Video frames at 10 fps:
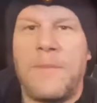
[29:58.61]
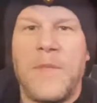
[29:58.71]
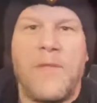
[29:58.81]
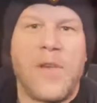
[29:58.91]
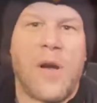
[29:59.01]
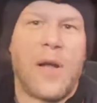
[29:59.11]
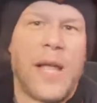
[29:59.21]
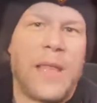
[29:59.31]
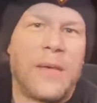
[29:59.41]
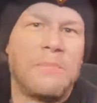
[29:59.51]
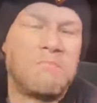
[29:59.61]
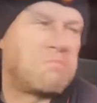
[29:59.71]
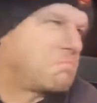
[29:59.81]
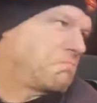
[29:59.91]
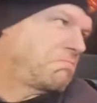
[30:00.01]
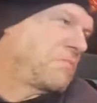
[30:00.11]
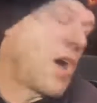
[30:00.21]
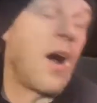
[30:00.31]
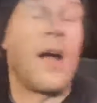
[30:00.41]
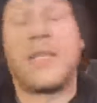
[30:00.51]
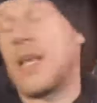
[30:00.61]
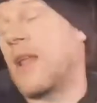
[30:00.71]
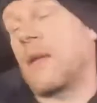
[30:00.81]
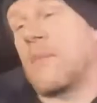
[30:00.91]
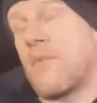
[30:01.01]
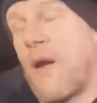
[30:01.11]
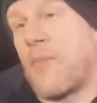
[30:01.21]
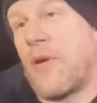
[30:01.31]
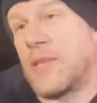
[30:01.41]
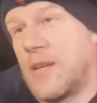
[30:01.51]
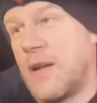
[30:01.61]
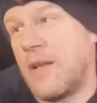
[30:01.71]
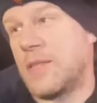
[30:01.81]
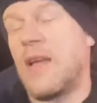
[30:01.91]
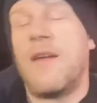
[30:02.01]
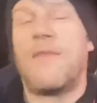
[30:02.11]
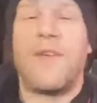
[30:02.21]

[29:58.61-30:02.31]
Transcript: If you can't get them, I selling them at right price tiles for a